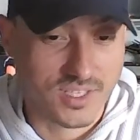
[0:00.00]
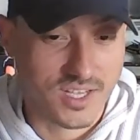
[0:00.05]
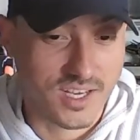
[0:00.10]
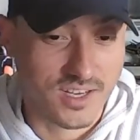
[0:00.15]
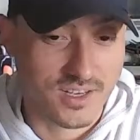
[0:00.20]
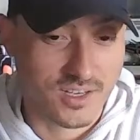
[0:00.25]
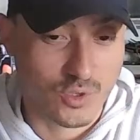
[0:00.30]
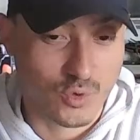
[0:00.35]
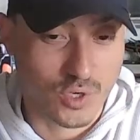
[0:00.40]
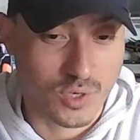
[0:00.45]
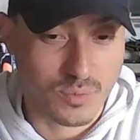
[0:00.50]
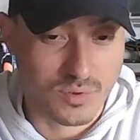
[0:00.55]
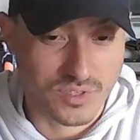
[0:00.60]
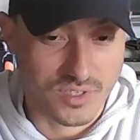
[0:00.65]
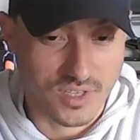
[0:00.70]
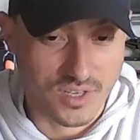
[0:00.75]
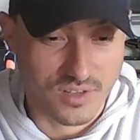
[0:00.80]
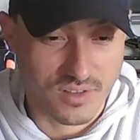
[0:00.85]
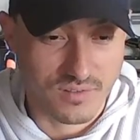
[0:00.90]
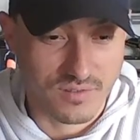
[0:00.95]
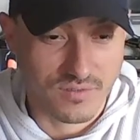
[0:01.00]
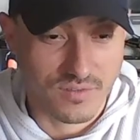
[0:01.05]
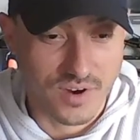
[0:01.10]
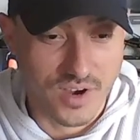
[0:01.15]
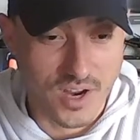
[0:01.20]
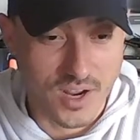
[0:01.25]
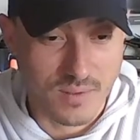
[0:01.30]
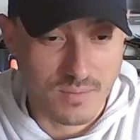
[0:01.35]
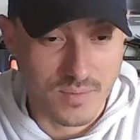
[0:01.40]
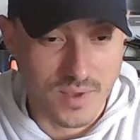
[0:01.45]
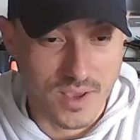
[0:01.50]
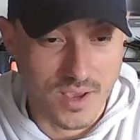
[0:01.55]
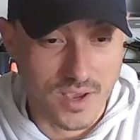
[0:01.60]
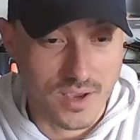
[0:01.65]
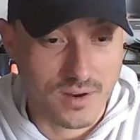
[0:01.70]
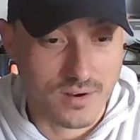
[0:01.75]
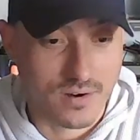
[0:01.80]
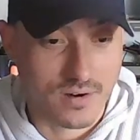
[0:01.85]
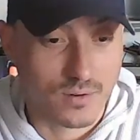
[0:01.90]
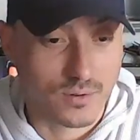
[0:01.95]
10 to 20% of the frame
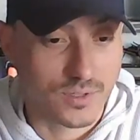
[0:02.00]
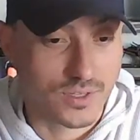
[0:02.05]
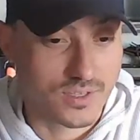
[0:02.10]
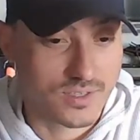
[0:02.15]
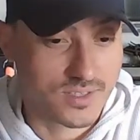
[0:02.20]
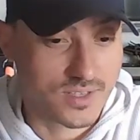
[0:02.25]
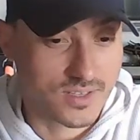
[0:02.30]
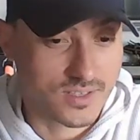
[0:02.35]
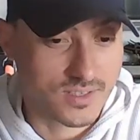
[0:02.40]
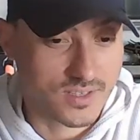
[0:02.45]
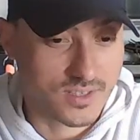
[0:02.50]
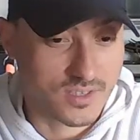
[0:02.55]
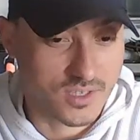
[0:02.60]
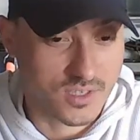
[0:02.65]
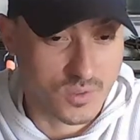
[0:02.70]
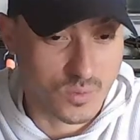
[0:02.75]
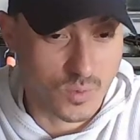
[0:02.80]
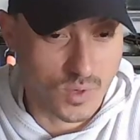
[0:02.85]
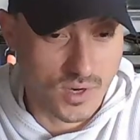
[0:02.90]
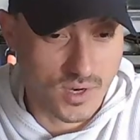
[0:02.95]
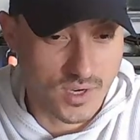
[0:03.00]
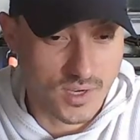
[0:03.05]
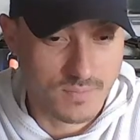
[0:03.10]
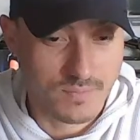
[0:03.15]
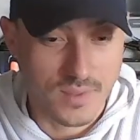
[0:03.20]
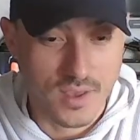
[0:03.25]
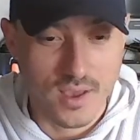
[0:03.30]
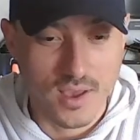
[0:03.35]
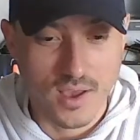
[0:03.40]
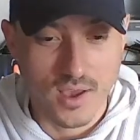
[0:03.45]
and are only 6 inches wide,